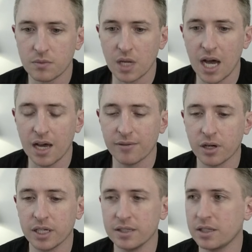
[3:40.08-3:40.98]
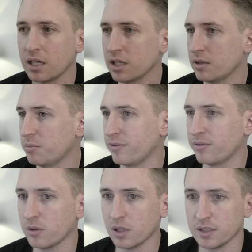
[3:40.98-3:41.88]
I've already done it
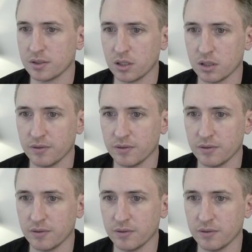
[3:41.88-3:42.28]
before I started the